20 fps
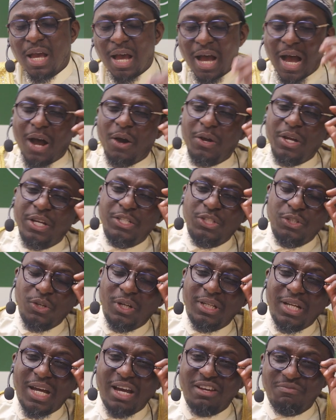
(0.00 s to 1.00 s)
How is
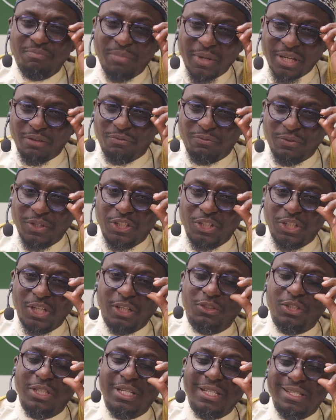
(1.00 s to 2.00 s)
your life
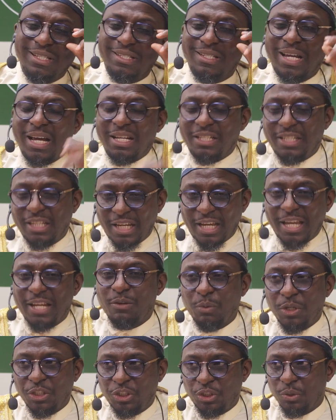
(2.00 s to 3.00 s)
beneficial to the society
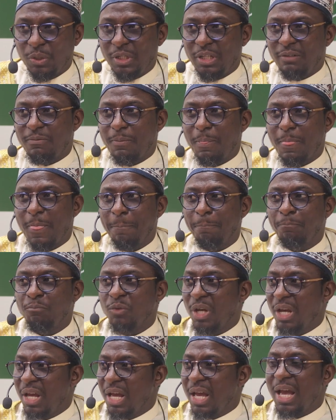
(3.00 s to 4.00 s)
in which you live?
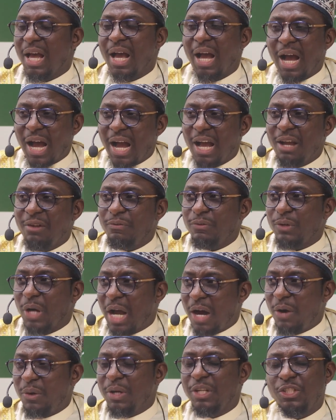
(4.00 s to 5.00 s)

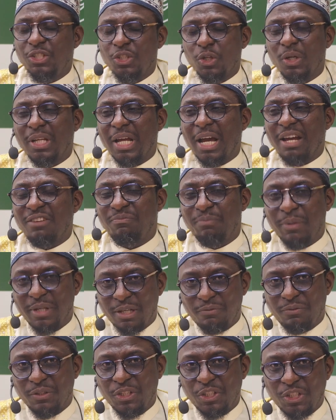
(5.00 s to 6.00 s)
How is your life
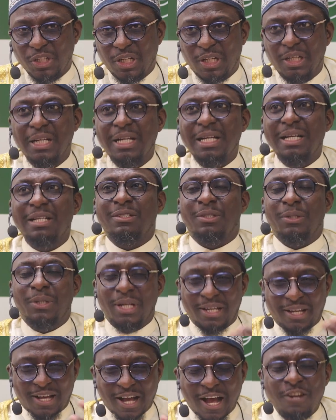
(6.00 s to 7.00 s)
beneficial to
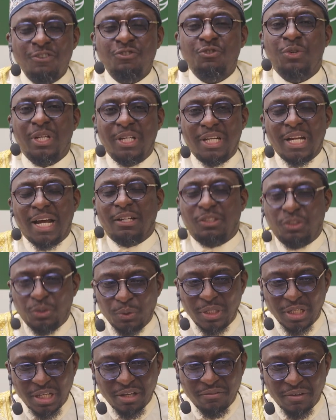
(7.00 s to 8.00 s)
the country that
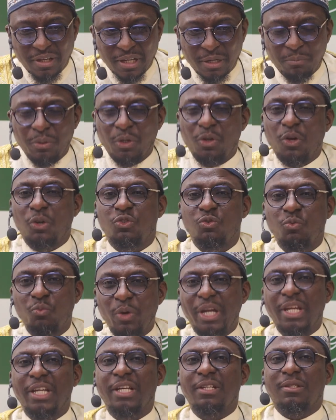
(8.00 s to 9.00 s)
you live in? Because
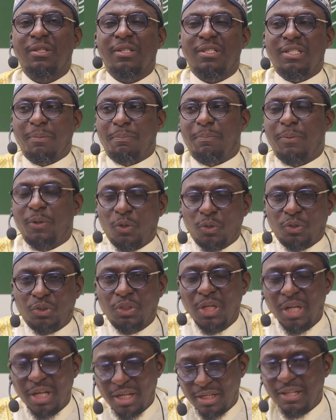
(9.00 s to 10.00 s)
we need to
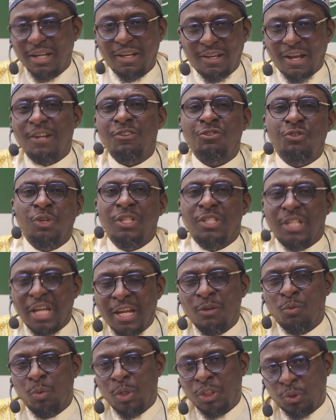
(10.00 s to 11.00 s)
support the countries
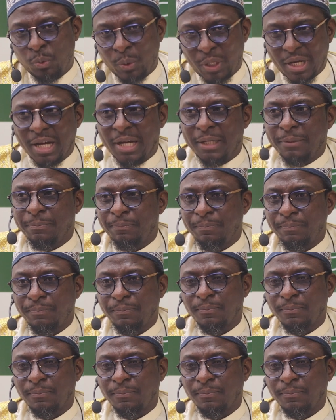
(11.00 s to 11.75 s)
in which we are.